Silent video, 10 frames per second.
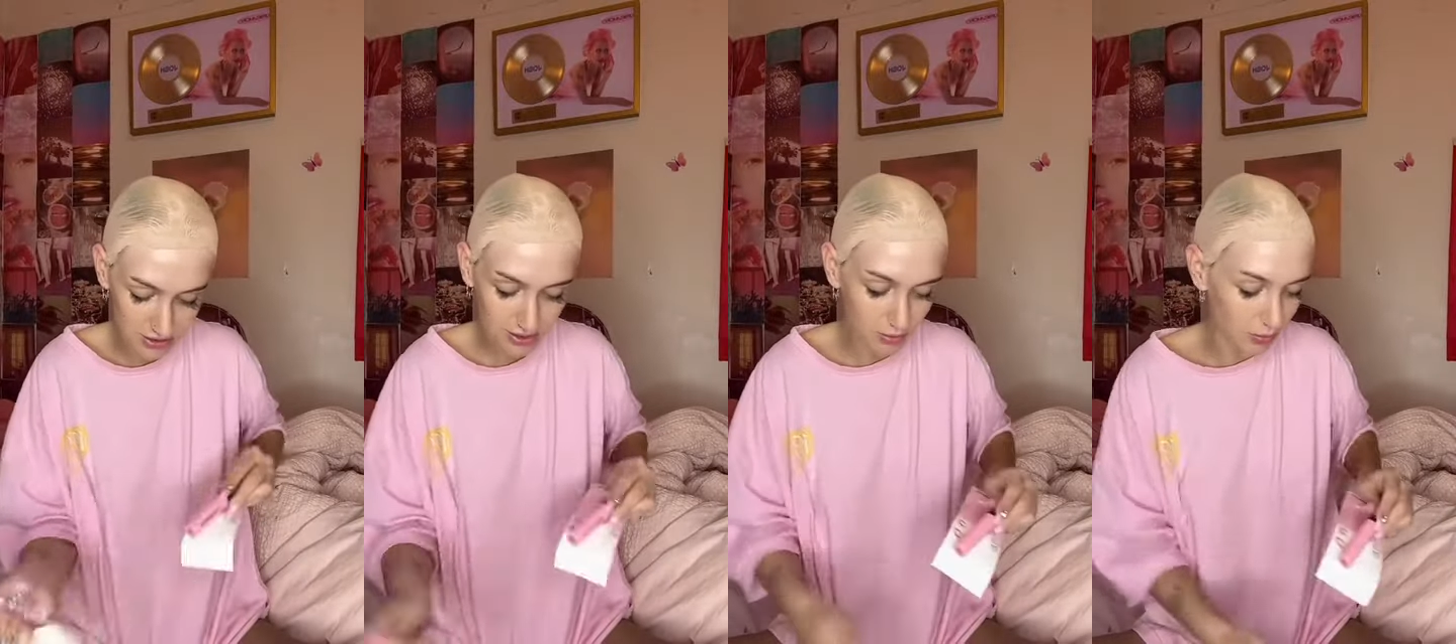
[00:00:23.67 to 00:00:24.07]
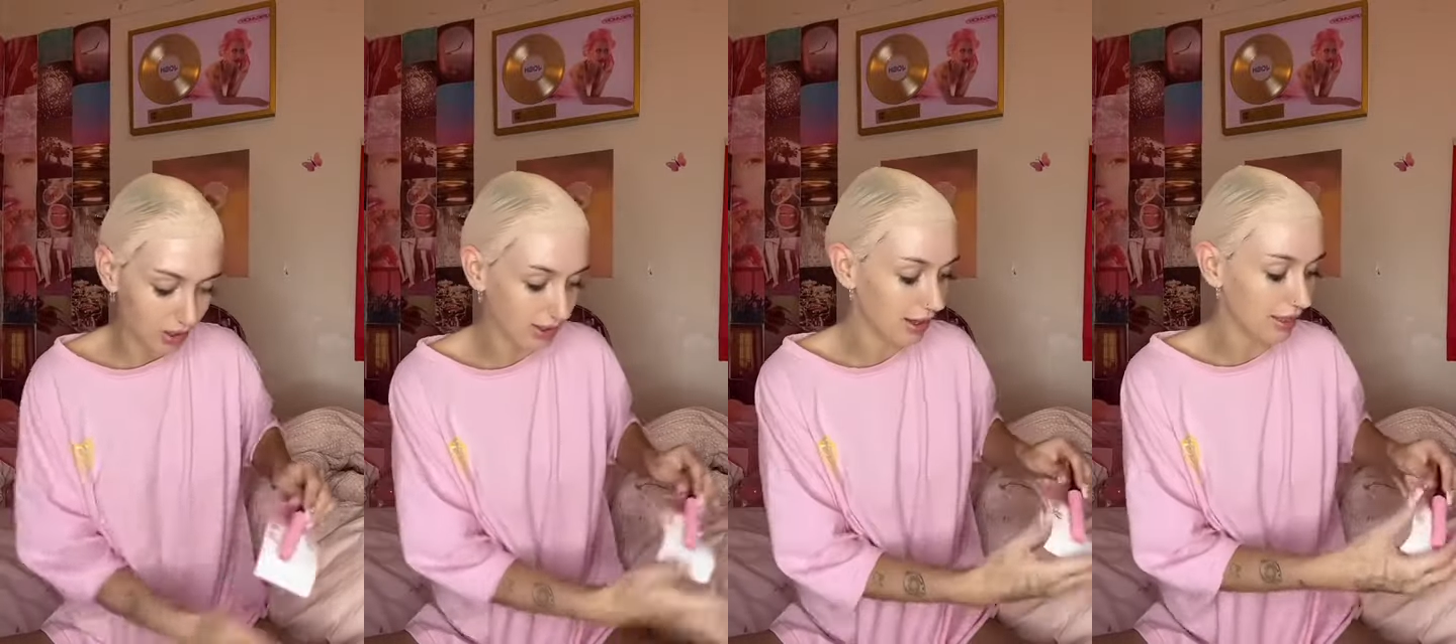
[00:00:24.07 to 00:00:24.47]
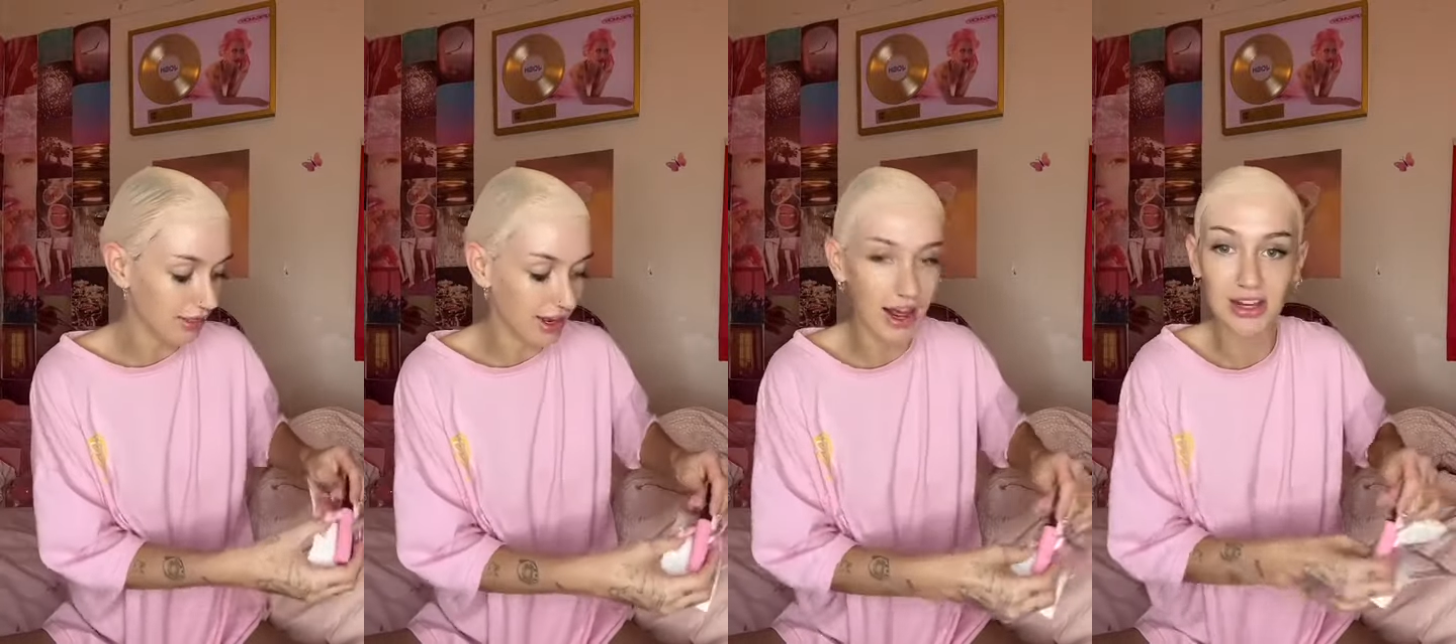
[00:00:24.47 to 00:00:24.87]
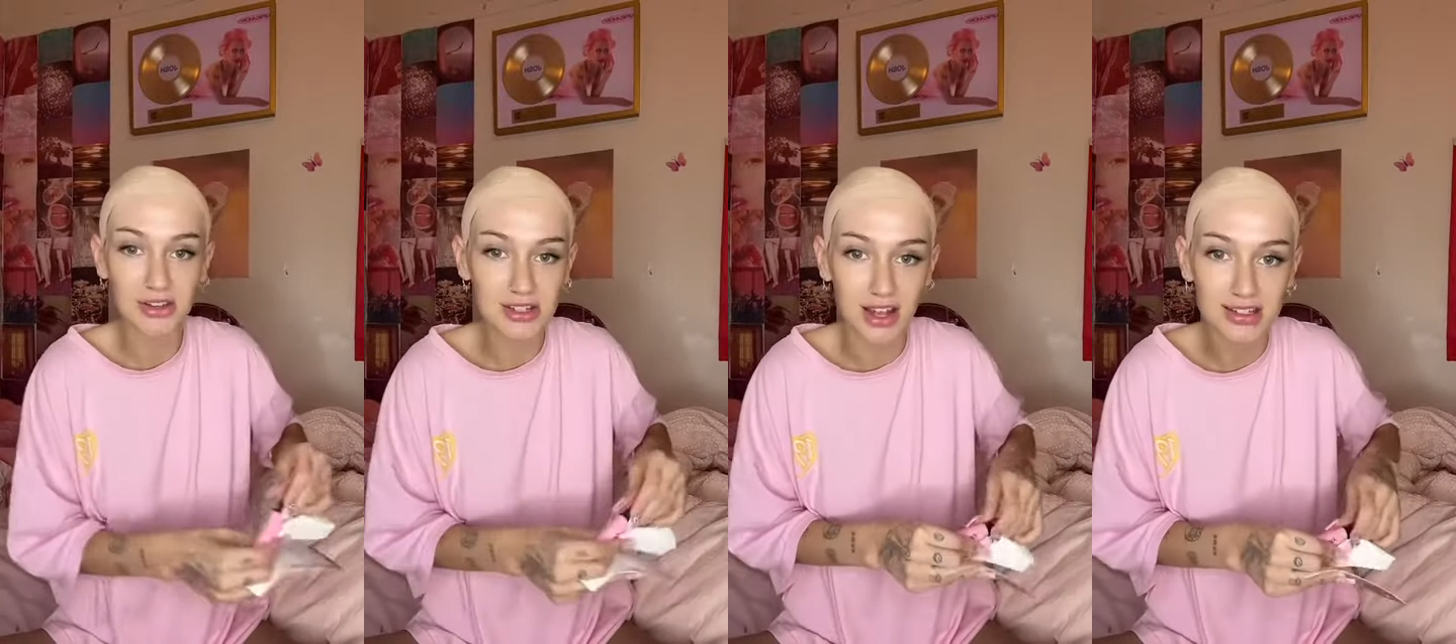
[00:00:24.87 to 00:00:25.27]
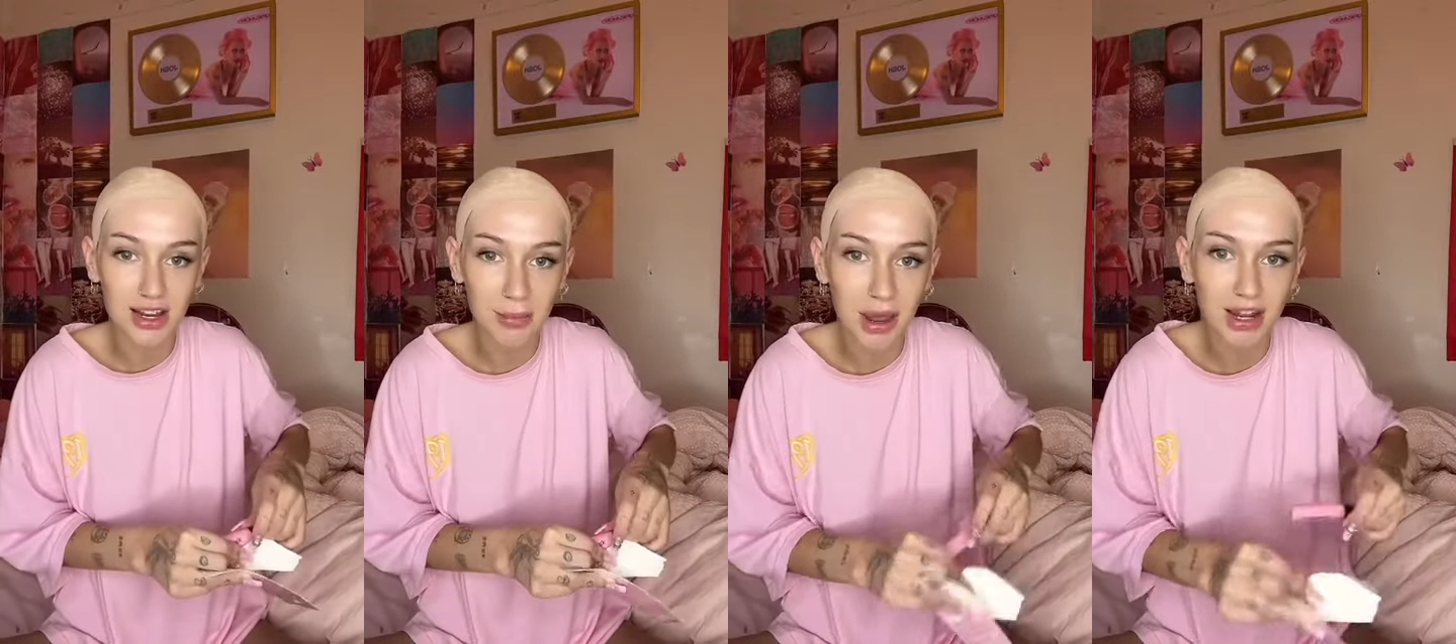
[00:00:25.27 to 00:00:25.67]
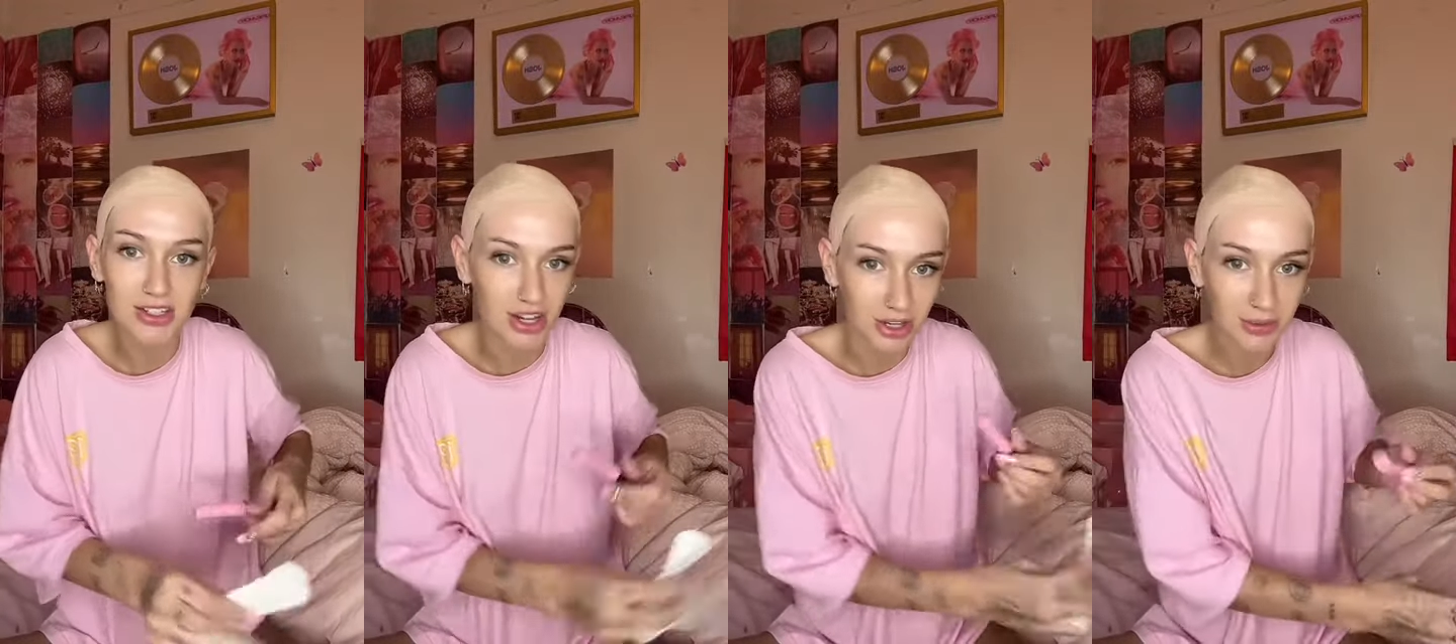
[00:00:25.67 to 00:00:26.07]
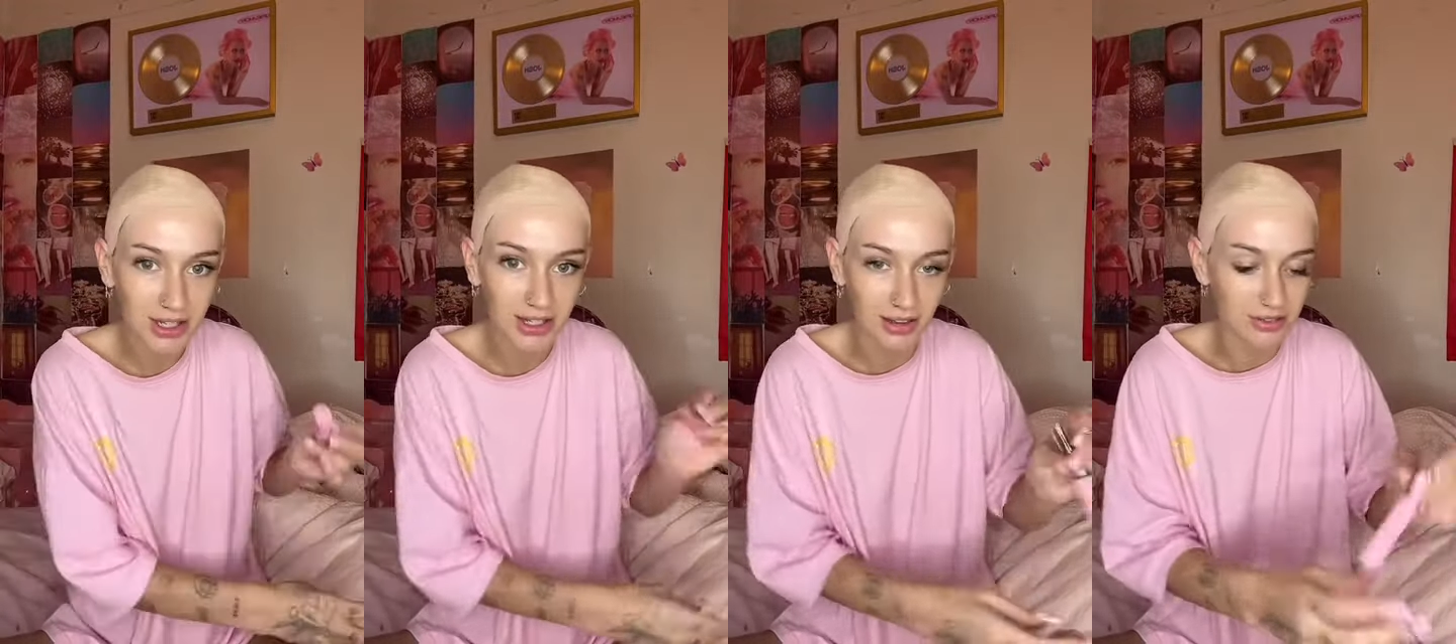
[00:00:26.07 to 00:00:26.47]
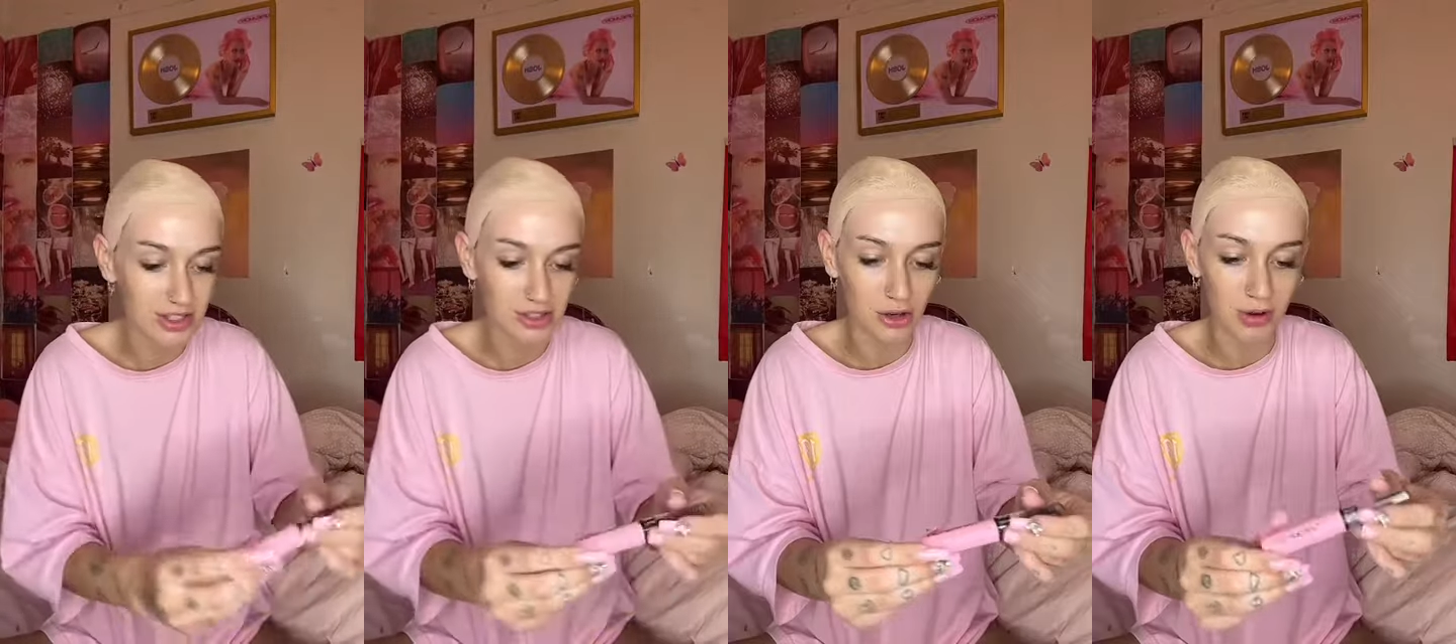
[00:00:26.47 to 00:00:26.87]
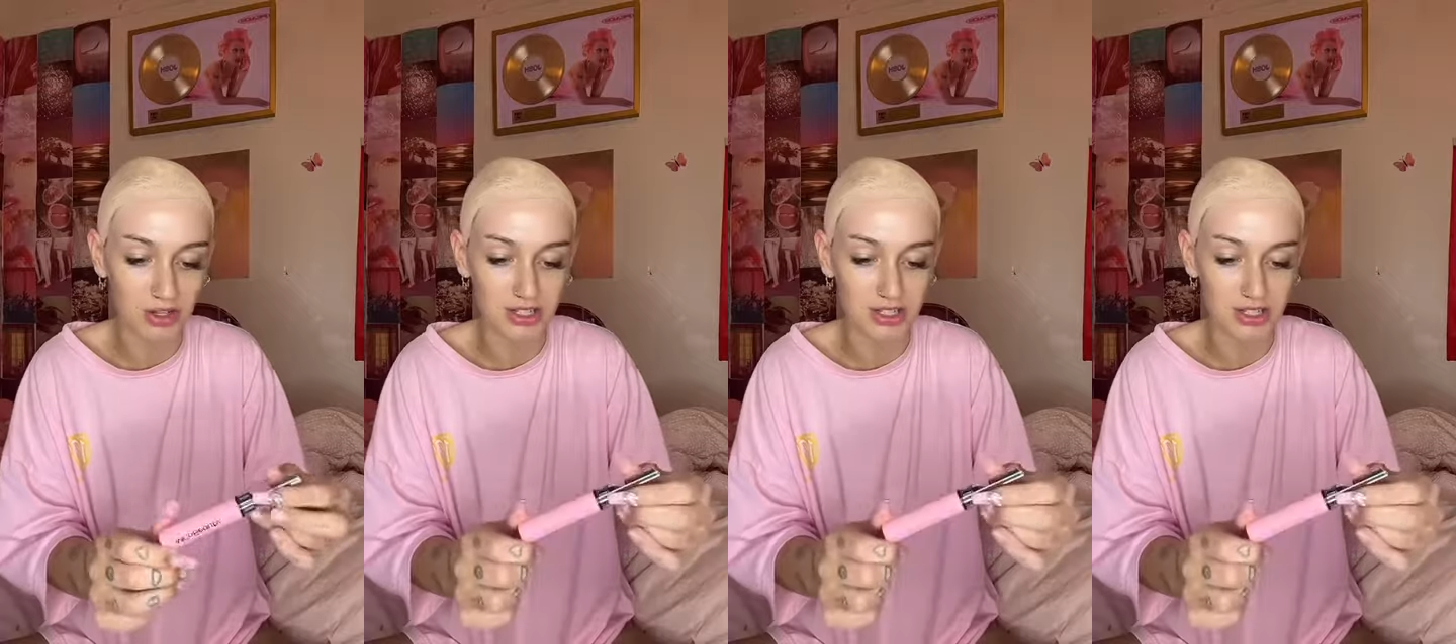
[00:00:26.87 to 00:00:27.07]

one that I used last time and I genuinely love this so much.